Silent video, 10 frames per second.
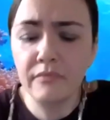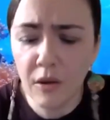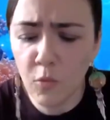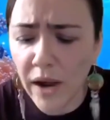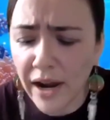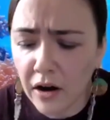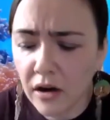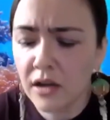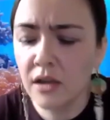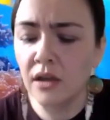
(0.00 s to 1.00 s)

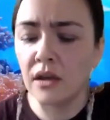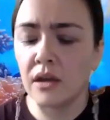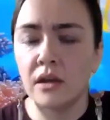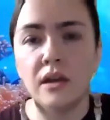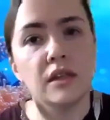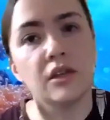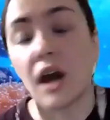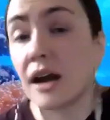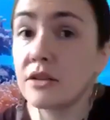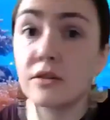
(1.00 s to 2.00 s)
where you
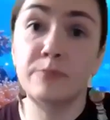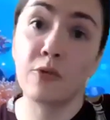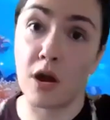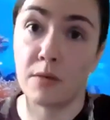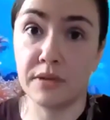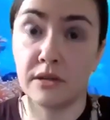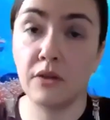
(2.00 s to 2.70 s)
got to do the prompts.